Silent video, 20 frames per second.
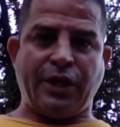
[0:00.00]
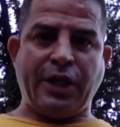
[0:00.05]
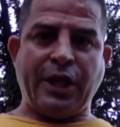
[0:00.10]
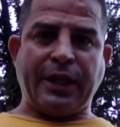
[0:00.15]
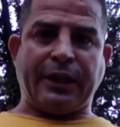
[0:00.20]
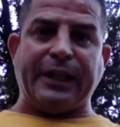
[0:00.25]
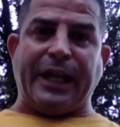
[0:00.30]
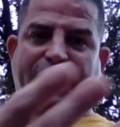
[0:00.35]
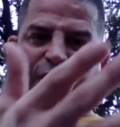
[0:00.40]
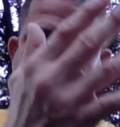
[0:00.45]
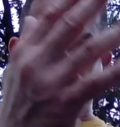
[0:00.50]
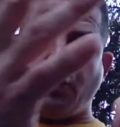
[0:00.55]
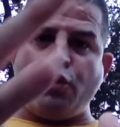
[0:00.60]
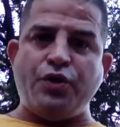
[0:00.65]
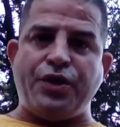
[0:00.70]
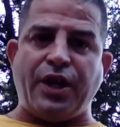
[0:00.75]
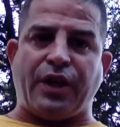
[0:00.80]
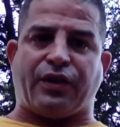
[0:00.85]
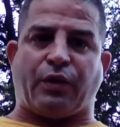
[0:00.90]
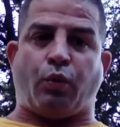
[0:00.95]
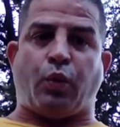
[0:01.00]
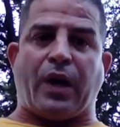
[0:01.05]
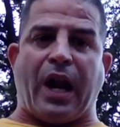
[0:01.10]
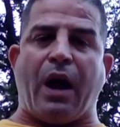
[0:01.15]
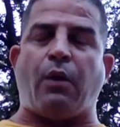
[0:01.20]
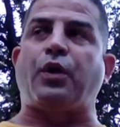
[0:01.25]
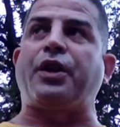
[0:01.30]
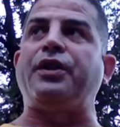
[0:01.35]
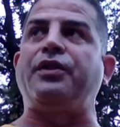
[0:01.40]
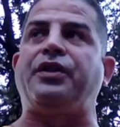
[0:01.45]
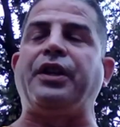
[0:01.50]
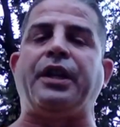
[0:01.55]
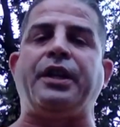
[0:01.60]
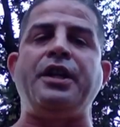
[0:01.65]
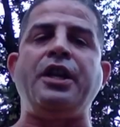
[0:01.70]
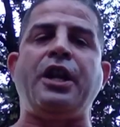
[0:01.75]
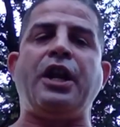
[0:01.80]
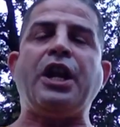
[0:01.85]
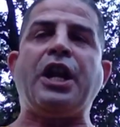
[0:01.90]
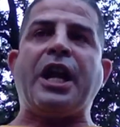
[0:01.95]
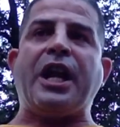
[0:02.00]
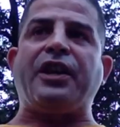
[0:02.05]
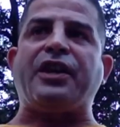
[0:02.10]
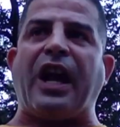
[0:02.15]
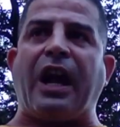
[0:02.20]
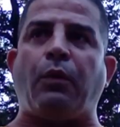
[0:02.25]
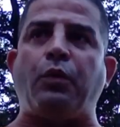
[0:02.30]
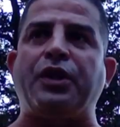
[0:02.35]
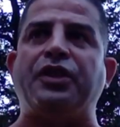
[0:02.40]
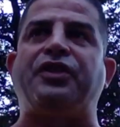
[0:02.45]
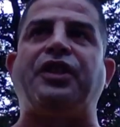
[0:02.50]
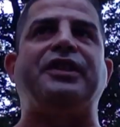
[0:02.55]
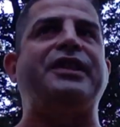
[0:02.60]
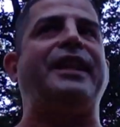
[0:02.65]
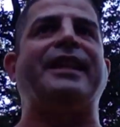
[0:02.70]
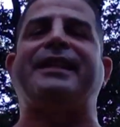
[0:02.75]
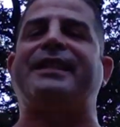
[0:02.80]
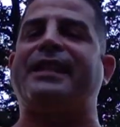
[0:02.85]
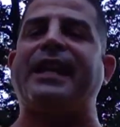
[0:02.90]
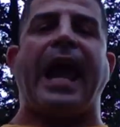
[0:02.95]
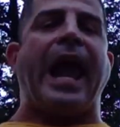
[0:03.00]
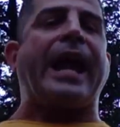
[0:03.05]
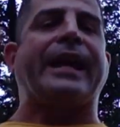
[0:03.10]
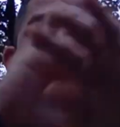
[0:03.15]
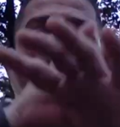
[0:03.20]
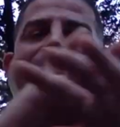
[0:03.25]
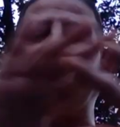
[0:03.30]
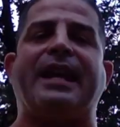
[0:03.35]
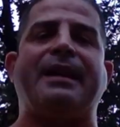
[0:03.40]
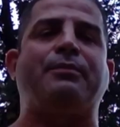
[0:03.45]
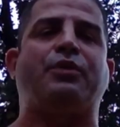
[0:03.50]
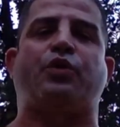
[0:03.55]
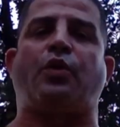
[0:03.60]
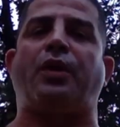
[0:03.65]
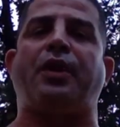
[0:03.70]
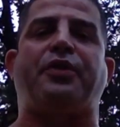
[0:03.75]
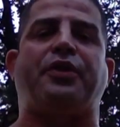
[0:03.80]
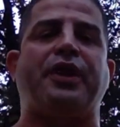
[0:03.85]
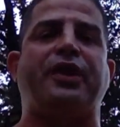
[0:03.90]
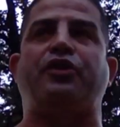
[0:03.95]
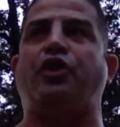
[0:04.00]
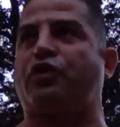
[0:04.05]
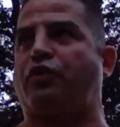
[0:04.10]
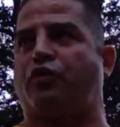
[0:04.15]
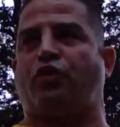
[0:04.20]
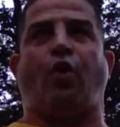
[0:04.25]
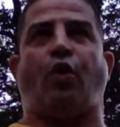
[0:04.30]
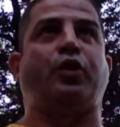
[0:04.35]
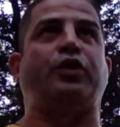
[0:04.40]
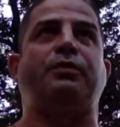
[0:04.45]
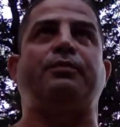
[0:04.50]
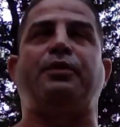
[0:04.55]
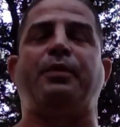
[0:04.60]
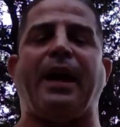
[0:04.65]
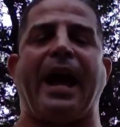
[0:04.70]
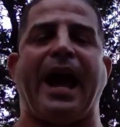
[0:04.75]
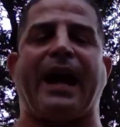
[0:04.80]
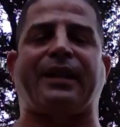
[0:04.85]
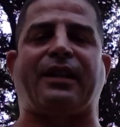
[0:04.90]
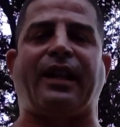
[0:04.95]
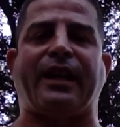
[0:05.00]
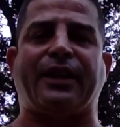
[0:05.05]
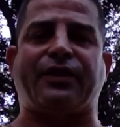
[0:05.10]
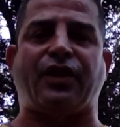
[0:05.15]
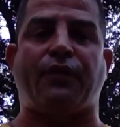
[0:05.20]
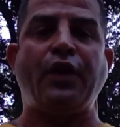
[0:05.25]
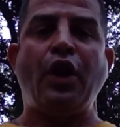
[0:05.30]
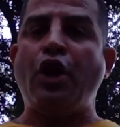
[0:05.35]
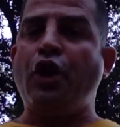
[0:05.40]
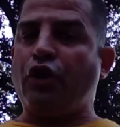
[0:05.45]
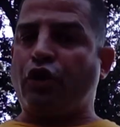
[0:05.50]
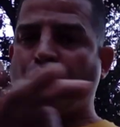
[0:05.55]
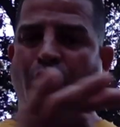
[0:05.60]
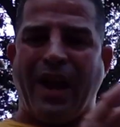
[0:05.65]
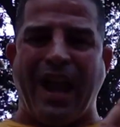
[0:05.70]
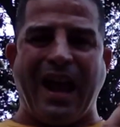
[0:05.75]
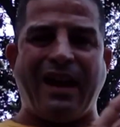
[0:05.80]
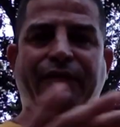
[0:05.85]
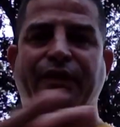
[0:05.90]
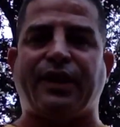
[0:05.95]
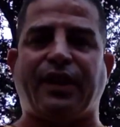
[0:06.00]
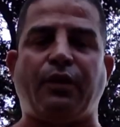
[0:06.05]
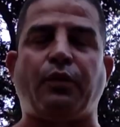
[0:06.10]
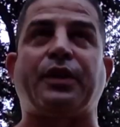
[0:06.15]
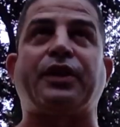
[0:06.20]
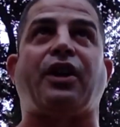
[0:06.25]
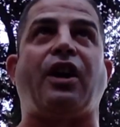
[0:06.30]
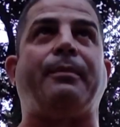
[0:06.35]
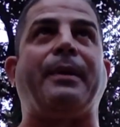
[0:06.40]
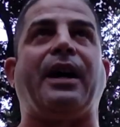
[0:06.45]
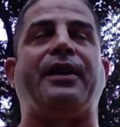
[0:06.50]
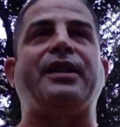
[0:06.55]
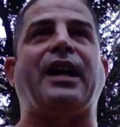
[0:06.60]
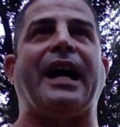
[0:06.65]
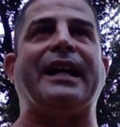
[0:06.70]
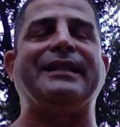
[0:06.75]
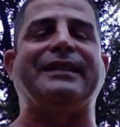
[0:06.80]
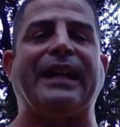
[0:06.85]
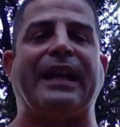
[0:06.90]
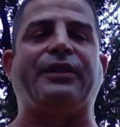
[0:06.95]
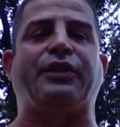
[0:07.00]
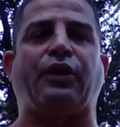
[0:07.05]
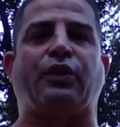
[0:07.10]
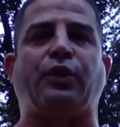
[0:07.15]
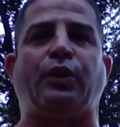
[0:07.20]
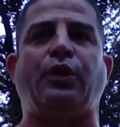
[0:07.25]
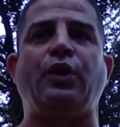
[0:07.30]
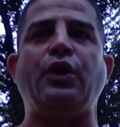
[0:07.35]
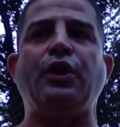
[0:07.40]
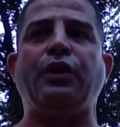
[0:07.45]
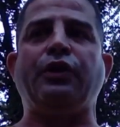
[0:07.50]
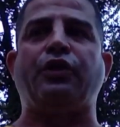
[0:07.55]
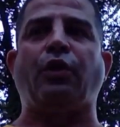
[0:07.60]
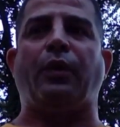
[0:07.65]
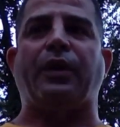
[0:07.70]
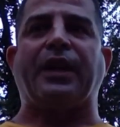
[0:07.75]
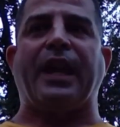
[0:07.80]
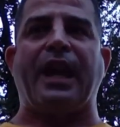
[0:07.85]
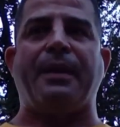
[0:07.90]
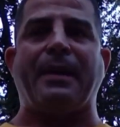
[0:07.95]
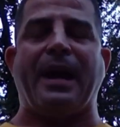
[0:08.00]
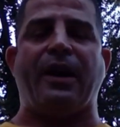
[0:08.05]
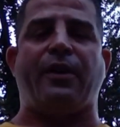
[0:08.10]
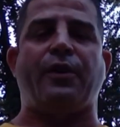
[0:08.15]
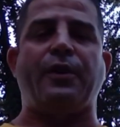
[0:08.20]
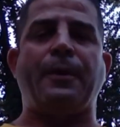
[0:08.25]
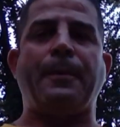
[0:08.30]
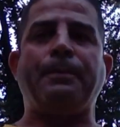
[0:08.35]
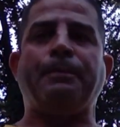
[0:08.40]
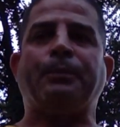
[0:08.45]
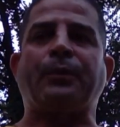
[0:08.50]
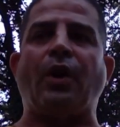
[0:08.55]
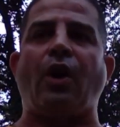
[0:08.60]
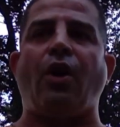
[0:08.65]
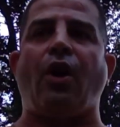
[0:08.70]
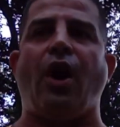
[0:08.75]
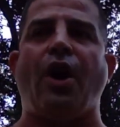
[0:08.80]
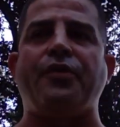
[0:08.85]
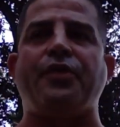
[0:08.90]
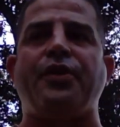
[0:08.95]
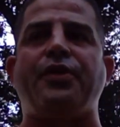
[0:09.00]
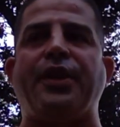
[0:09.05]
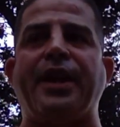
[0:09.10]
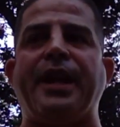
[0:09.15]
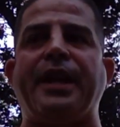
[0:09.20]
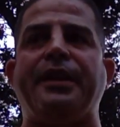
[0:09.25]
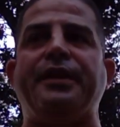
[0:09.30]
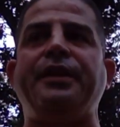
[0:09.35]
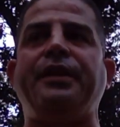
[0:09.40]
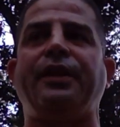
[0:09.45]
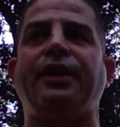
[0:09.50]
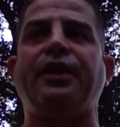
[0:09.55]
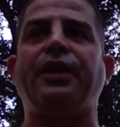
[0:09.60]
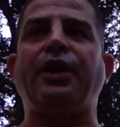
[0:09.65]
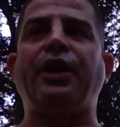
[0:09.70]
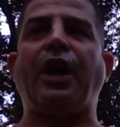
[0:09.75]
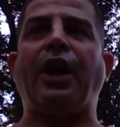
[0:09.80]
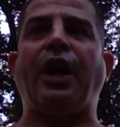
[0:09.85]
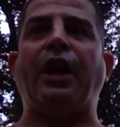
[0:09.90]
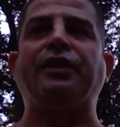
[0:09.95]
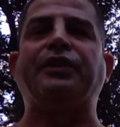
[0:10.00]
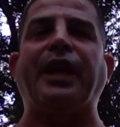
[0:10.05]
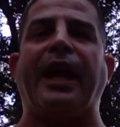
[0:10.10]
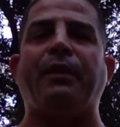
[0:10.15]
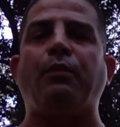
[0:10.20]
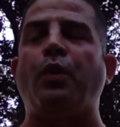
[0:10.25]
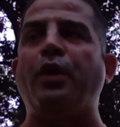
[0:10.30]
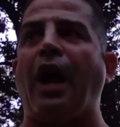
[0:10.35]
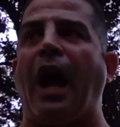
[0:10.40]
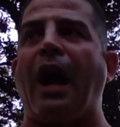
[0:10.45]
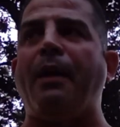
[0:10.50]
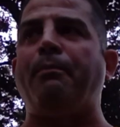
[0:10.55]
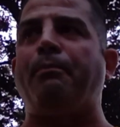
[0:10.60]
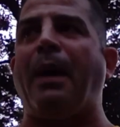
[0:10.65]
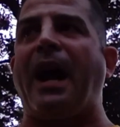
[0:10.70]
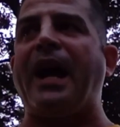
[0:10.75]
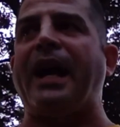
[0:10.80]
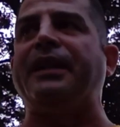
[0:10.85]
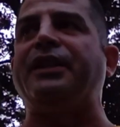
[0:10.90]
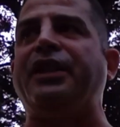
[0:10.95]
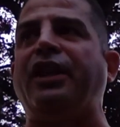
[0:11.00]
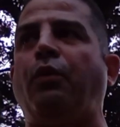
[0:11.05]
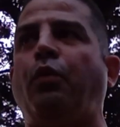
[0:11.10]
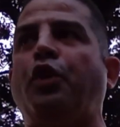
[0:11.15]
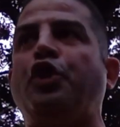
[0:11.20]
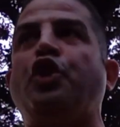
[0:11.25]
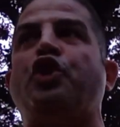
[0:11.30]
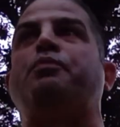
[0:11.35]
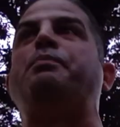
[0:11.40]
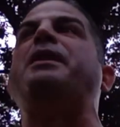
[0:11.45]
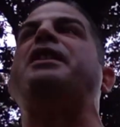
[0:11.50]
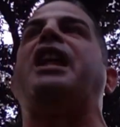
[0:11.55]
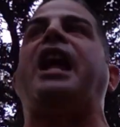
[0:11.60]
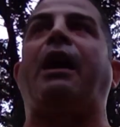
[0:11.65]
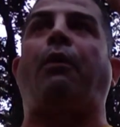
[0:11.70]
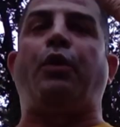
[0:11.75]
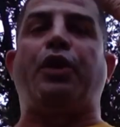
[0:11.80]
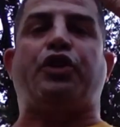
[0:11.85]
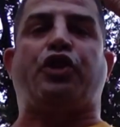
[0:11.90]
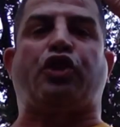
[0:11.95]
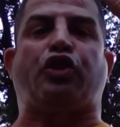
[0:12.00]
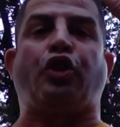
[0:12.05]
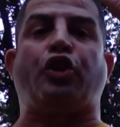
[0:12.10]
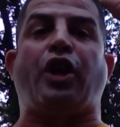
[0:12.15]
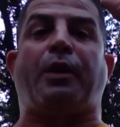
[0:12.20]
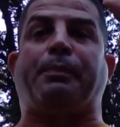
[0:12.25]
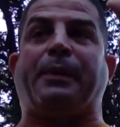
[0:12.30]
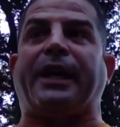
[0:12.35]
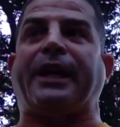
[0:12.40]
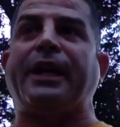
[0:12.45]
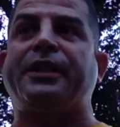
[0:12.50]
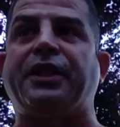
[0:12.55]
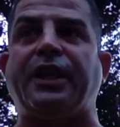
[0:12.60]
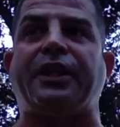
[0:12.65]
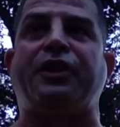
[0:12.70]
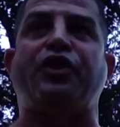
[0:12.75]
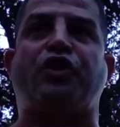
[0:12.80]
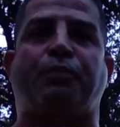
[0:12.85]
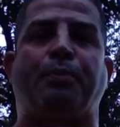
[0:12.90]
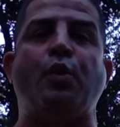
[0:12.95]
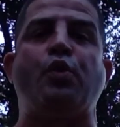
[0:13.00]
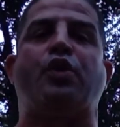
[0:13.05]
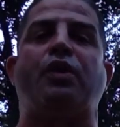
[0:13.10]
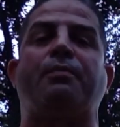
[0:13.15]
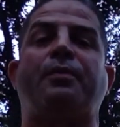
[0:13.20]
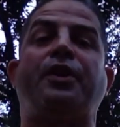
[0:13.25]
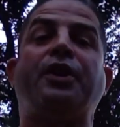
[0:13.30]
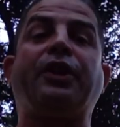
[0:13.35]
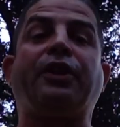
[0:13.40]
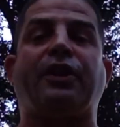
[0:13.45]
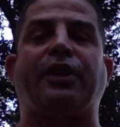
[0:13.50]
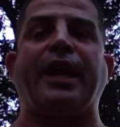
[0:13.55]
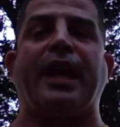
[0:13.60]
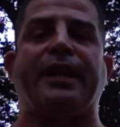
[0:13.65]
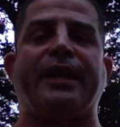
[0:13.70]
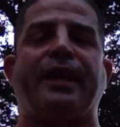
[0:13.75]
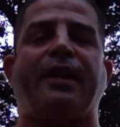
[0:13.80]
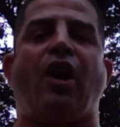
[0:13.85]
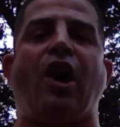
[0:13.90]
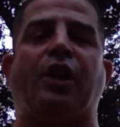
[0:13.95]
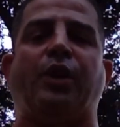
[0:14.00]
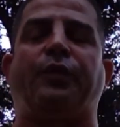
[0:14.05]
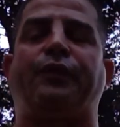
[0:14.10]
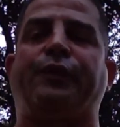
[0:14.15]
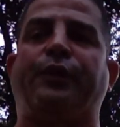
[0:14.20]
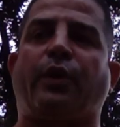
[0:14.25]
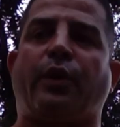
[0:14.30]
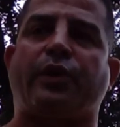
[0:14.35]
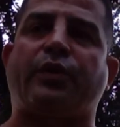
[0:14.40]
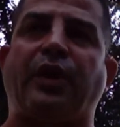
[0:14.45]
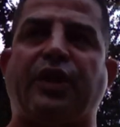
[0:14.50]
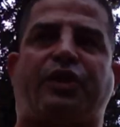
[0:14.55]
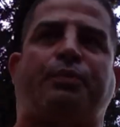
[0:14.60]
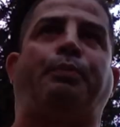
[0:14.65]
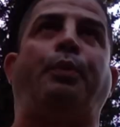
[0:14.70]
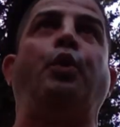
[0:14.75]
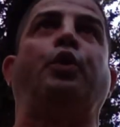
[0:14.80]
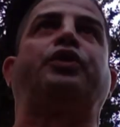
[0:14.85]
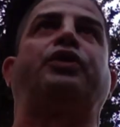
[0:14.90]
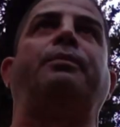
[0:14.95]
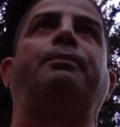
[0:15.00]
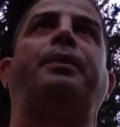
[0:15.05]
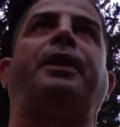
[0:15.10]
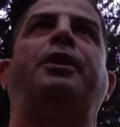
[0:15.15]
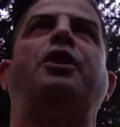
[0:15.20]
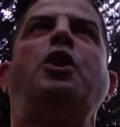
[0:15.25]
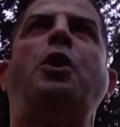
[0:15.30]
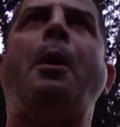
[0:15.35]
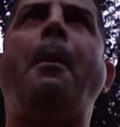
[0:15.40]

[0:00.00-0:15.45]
Let's do this. What I would have did is I would have did the exact same sort of thing, just told him to act like himself. So everything would have come out identical to what came out, other than that my idea would just be that I would have stood up like I did and spooked him, because I had a hollow floor, so I spooked him by,